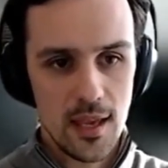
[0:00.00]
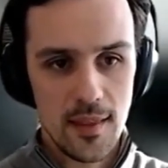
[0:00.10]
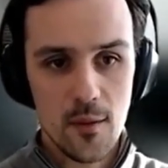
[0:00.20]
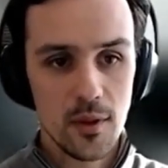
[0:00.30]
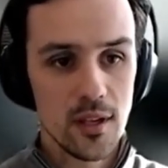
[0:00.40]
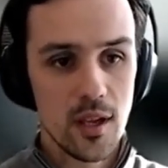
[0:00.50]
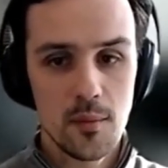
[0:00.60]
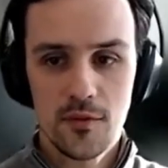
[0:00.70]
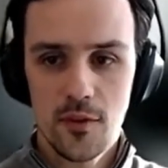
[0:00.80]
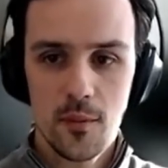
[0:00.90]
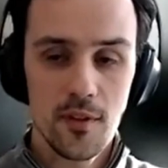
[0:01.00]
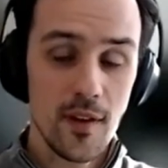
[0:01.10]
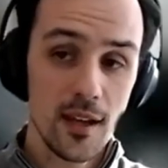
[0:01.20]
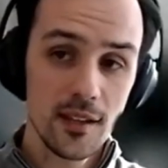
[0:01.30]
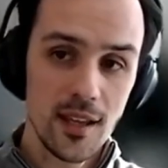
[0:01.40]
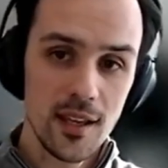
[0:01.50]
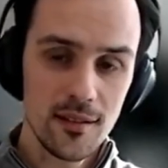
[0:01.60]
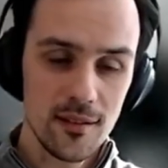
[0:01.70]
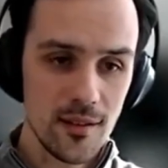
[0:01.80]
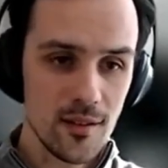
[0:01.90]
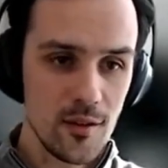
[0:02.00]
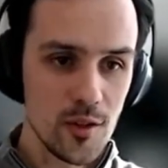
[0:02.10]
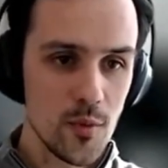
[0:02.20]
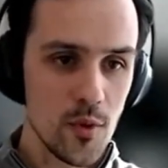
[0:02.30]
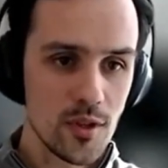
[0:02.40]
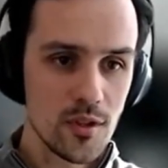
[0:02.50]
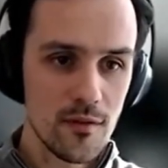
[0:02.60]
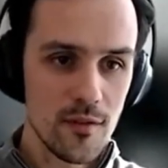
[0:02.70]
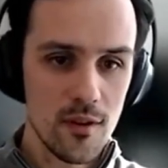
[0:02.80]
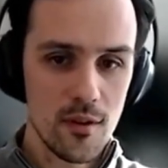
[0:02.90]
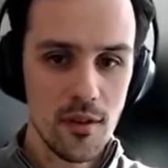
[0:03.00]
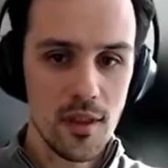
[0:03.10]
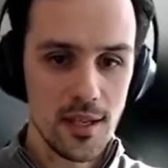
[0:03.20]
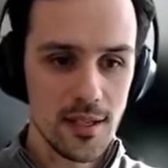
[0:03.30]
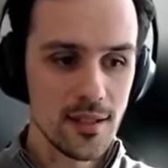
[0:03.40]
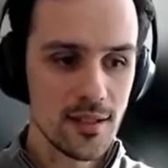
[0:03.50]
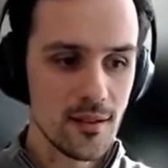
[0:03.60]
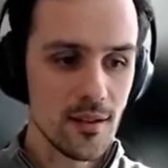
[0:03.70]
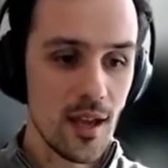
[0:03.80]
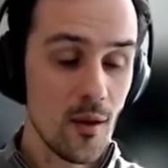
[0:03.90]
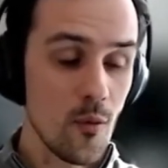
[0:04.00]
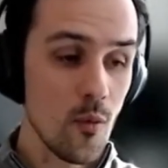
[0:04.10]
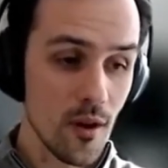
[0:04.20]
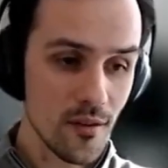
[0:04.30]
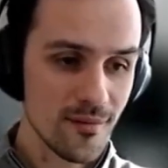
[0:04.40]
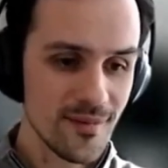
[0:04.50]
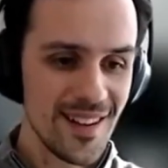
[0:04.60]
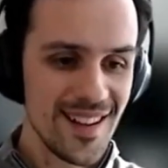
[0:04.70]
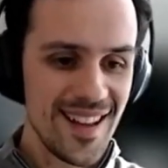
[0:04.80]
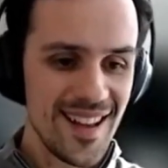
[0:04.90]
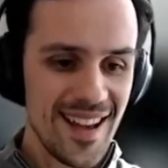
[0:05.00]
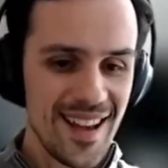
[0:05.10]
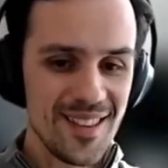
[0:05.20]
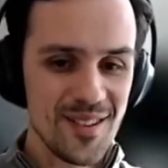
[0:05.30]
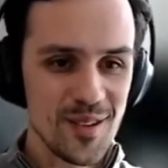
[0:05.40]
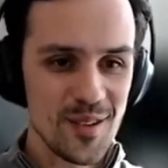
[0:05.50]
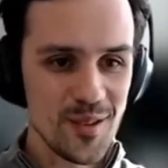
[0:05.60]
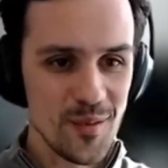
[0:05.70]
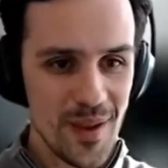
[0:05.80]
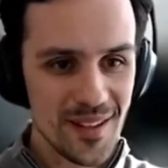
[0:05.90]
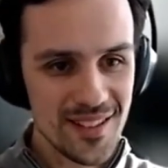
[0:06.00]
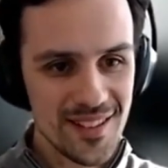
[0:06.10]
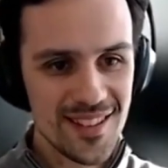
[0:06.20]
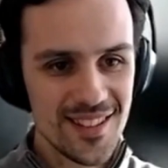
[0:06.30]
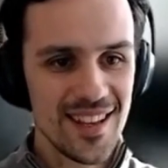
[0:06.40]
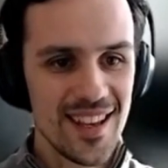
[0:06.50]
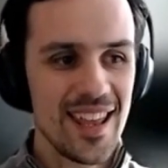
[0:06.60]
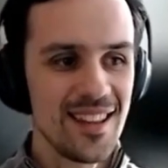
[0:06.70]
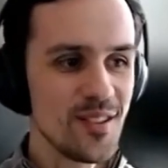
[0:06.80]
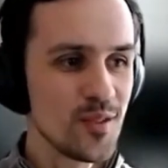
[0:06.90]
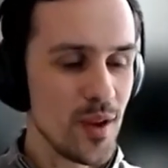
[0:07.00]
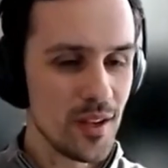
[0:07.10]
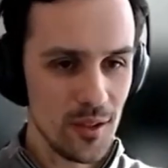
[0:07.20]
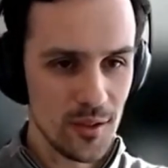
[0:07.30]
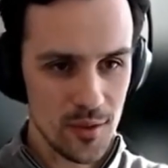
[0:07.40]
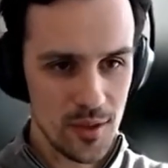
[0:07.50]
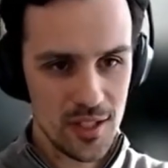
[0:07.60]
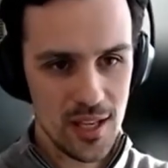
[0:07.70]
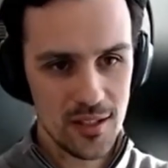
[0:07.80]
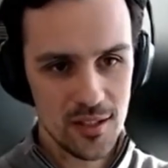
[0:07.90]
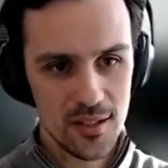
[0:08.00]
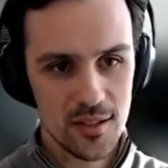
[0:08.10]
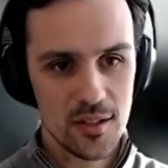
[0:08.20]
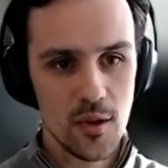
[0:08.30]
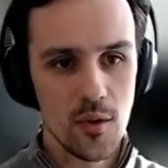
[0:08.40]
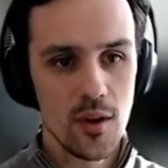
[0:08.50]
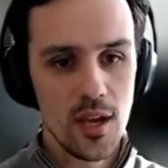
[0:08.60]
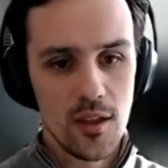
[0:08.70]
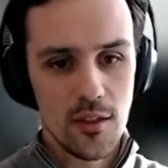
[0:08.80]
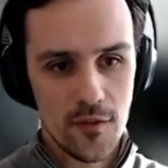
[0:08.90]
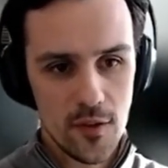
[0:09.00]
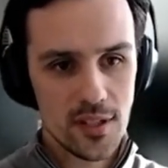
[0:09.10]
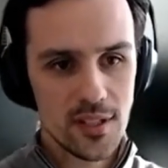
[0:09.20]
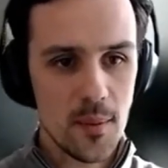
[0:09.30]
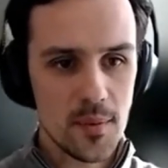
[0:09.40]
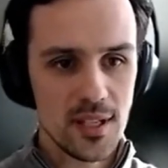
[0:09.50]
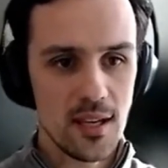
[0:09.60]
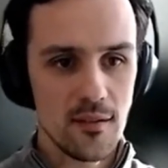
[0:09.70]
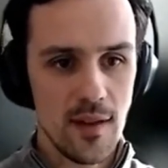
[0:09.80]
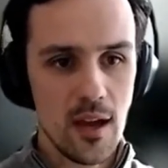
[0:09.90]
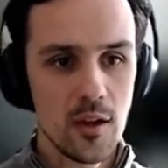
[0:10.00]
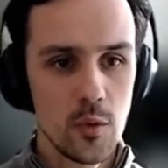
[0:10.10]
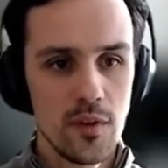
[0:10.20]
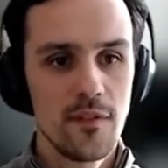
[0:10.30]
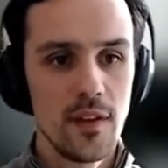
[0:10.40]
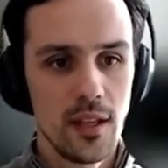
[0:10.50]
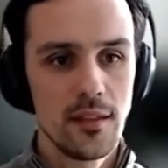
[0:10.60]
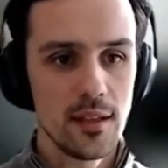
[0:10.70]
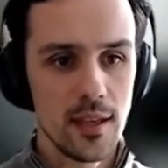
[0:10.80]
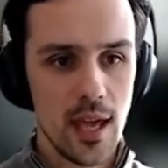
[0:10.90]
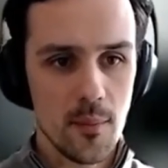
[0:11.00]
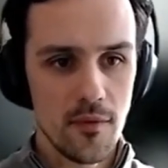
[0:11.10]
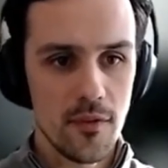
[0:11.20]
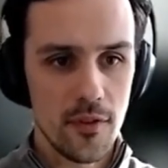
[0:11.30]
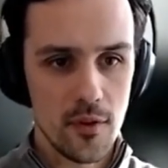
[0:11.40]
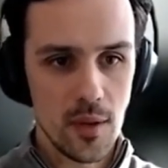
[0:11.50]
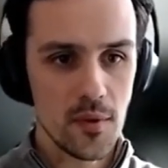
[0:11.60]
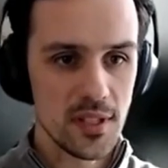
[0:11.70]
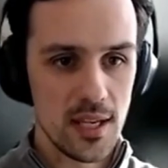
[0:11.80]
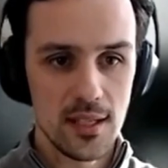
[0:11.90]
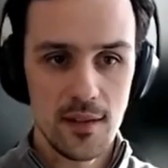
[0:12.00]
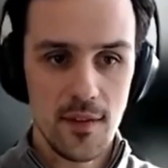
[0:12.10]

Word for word: And that really comes from the fact that a huge portion of our Earth is uh, water, uh, there's also mountains and there's regulatory challenges. So the first step is kind of how do we fill in the gap of 30%?